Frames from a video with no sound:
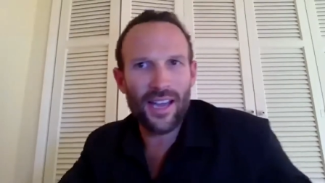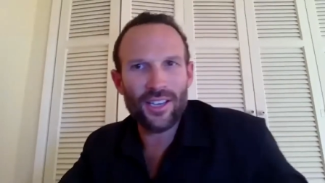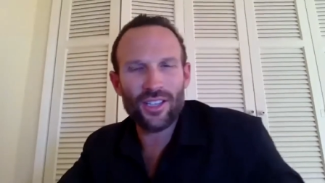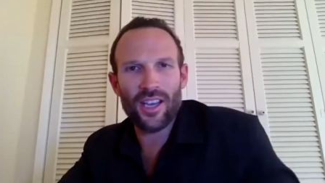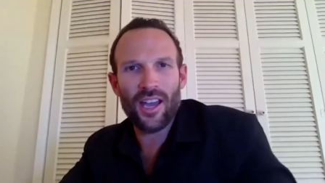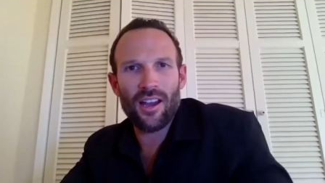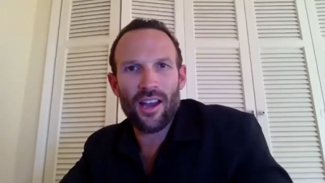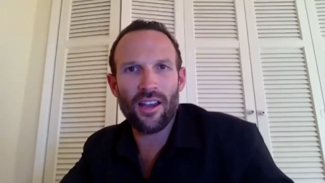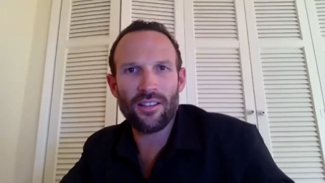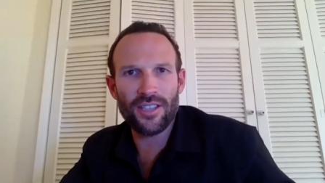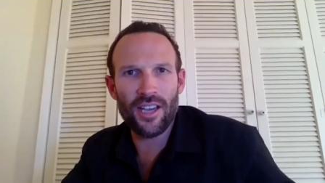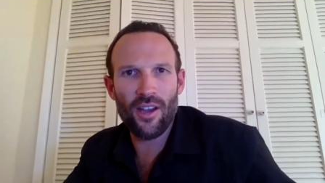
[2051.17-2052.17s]
actually. And
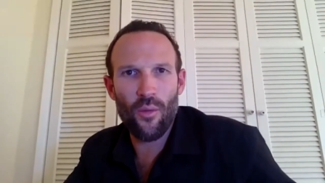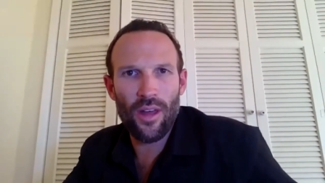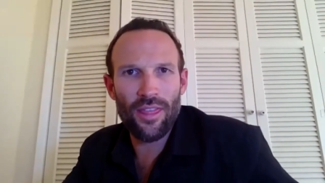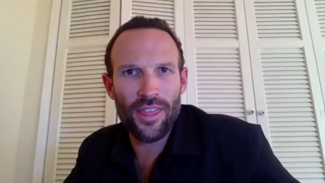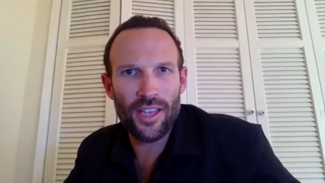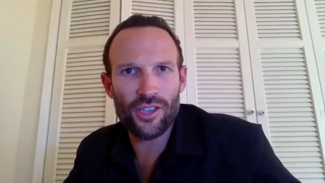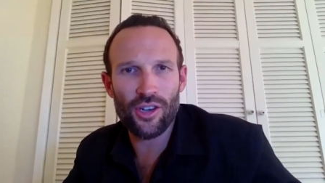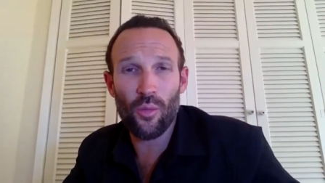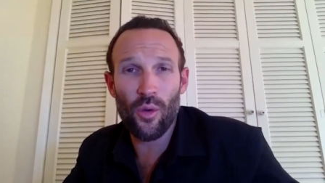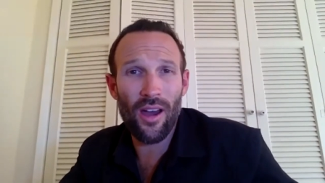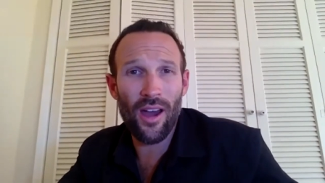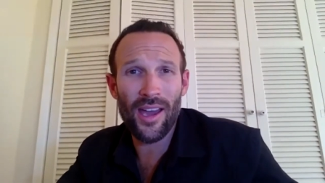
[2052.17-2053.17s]
I'll tell you one thing, John.
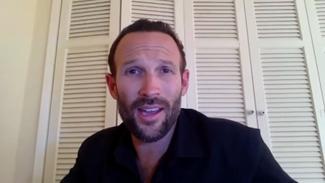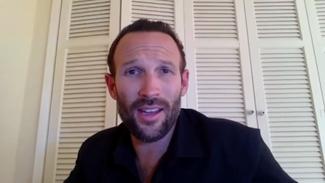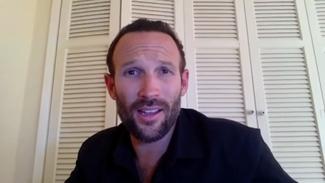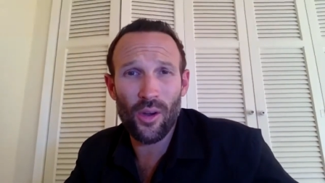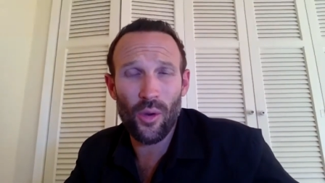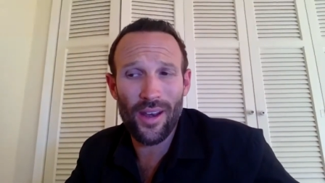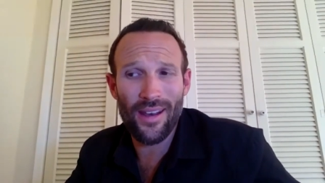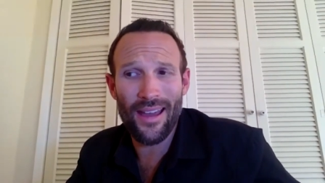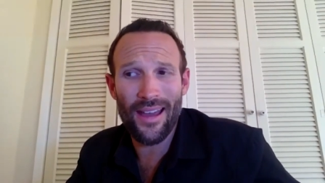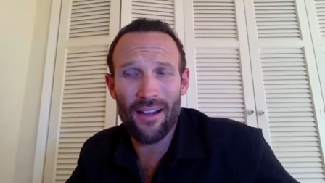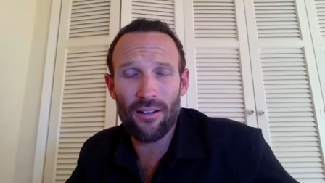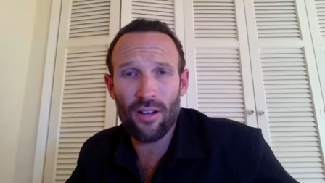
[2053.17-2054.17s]
When I quit
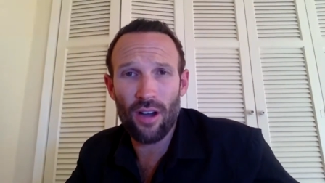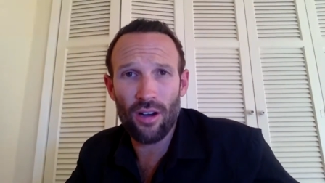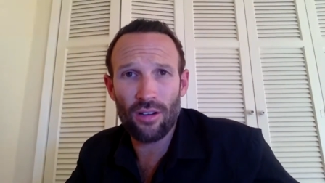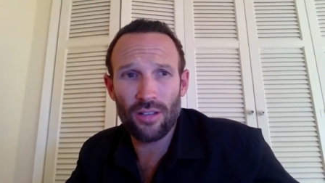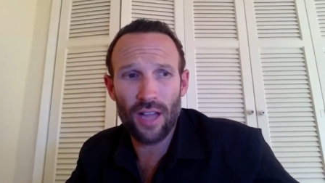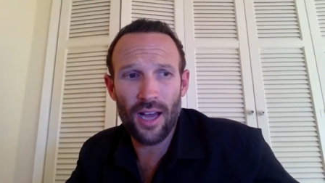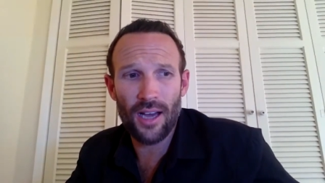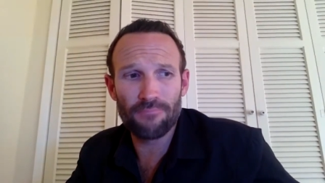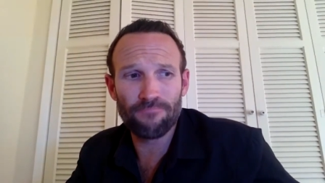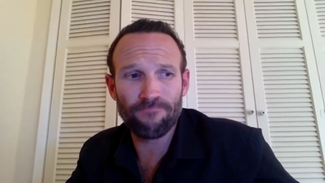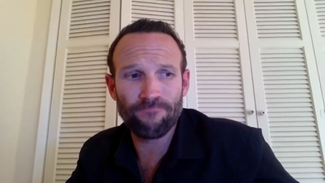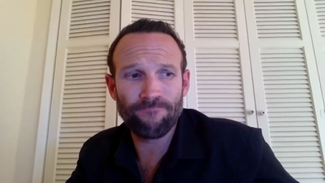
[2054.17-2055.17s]
alcohol,
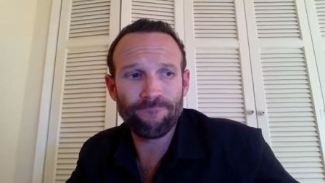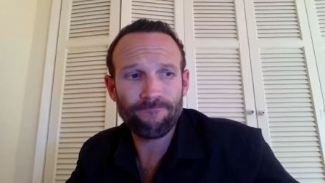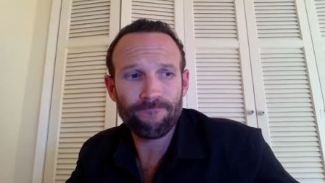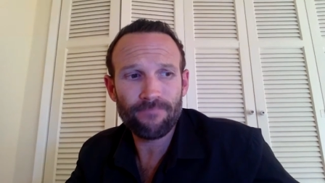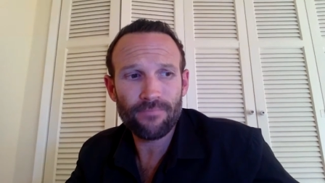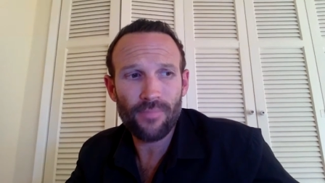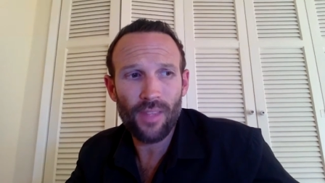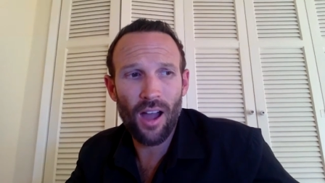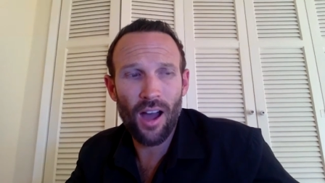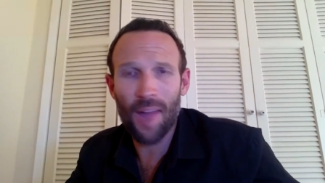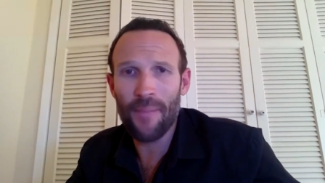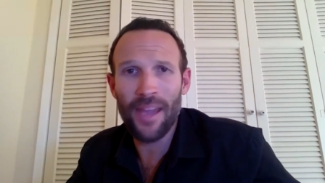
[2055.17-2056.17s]

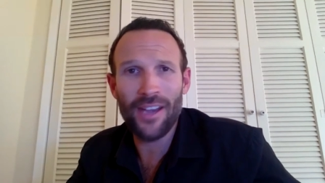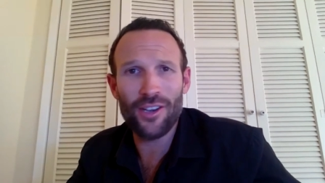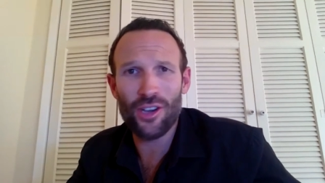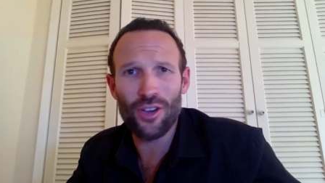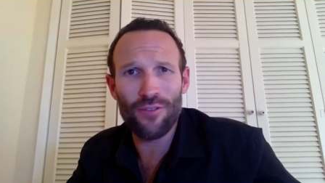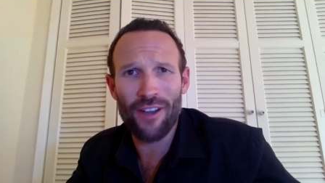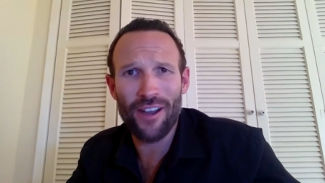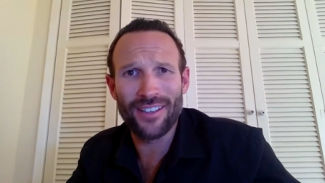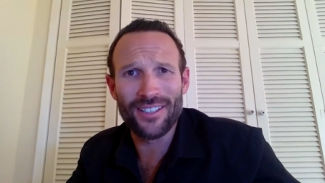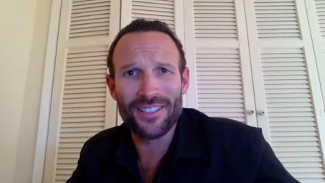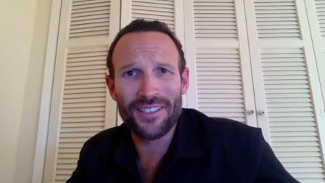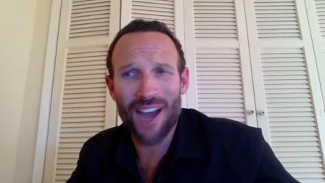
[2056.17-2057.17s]
I made new
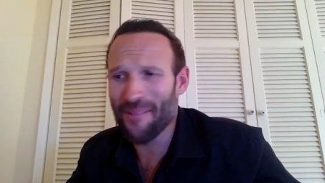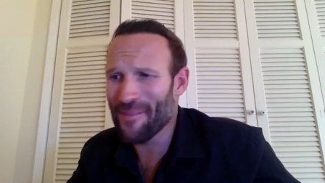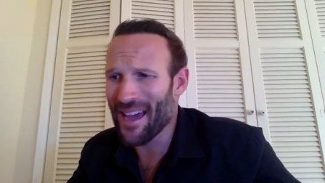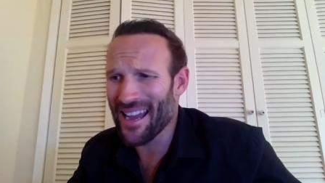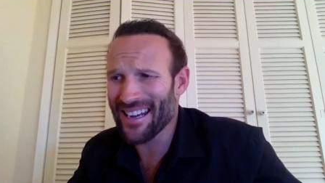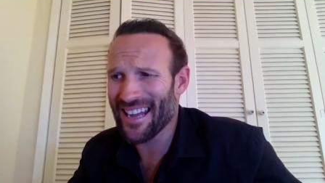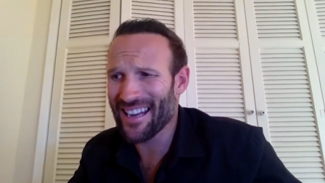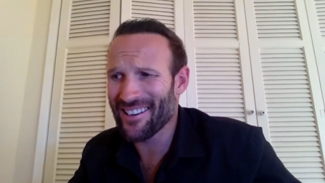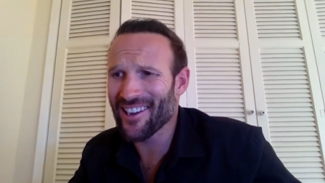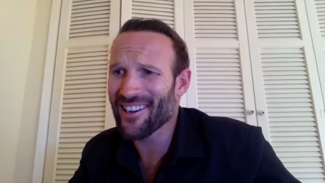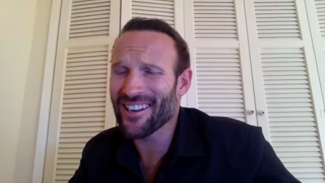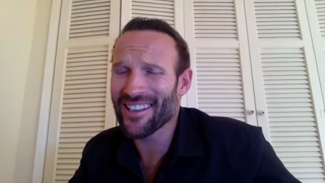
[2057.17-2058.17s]
friends.
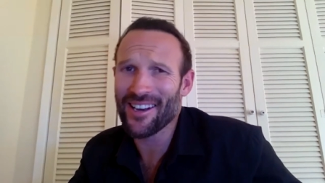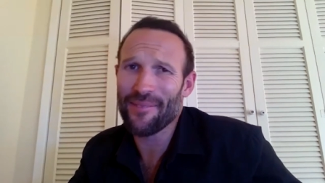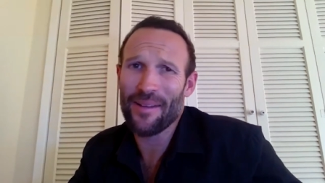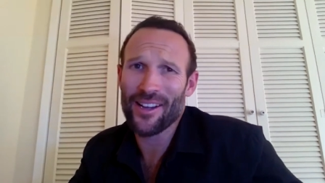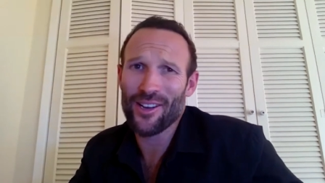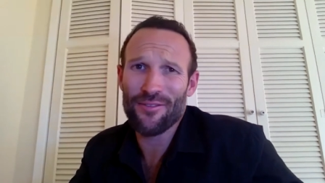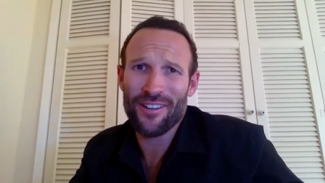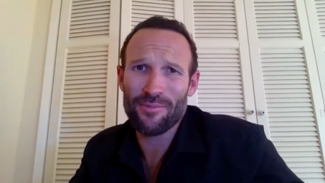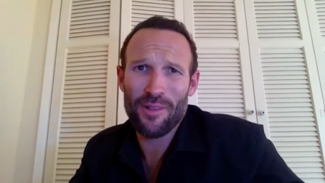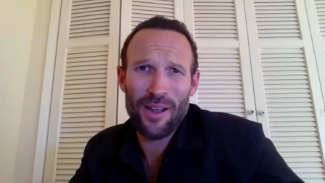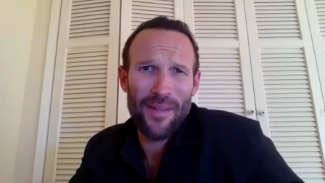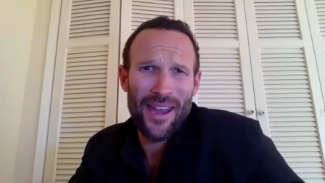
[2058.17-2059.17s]
And not only did I make new friends,
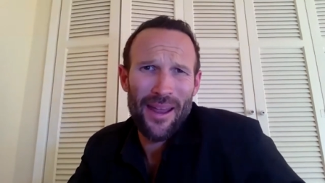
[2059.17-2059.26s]
but I made